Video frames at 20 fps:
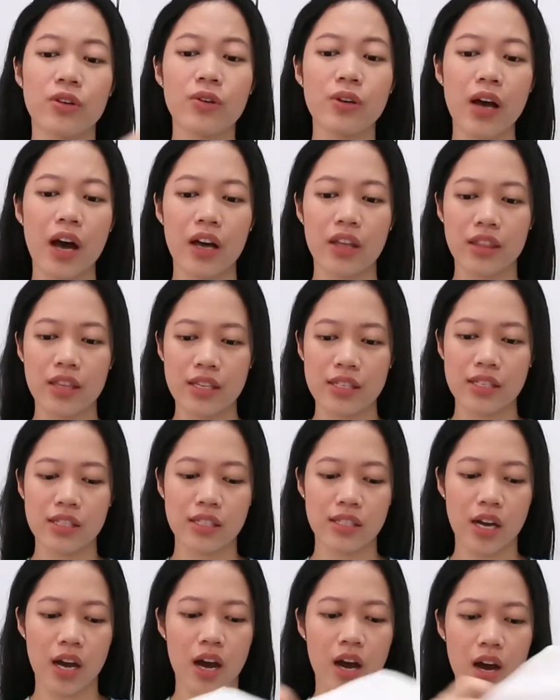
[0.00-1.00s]
got this
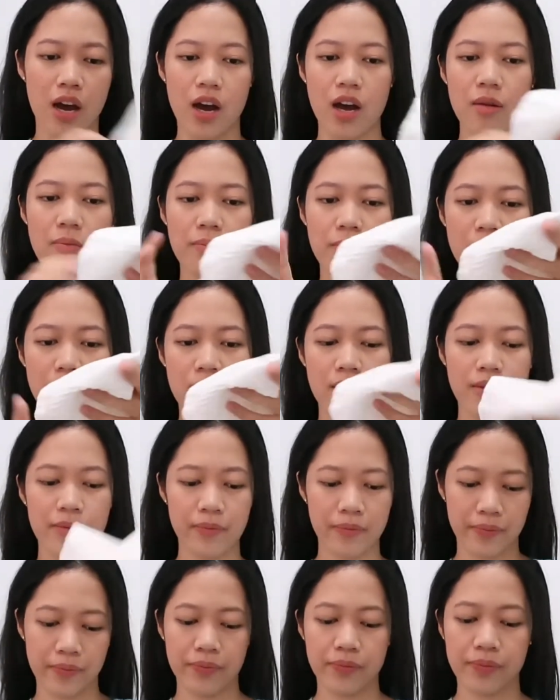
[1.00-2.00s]
top.
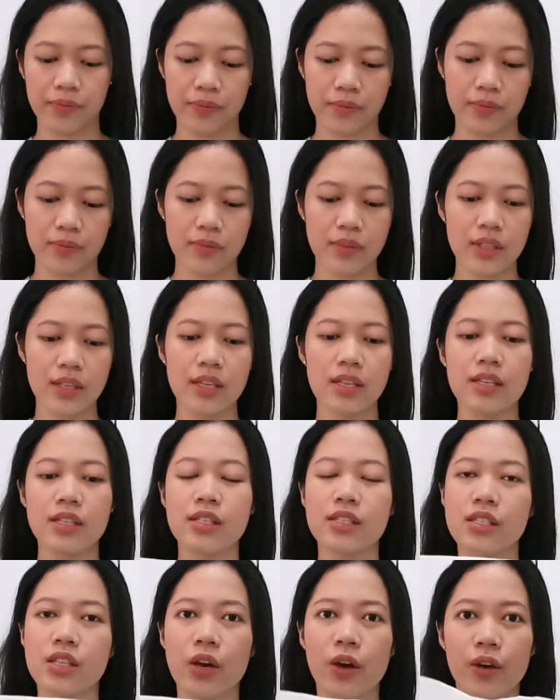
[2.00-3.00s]

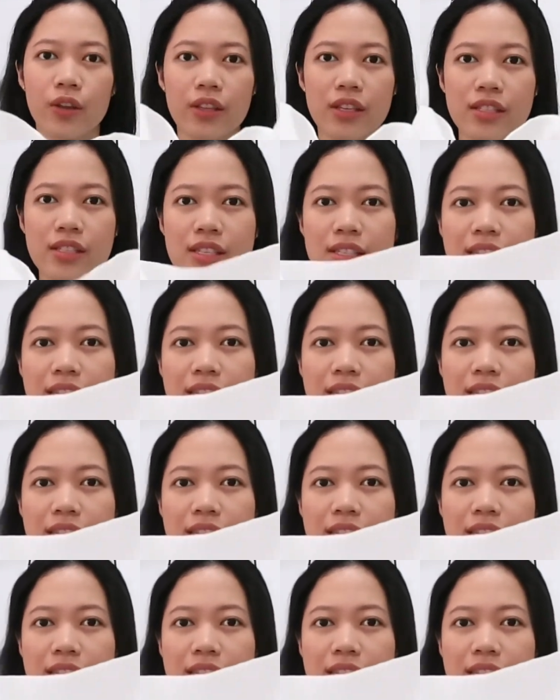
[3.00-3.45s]
So this is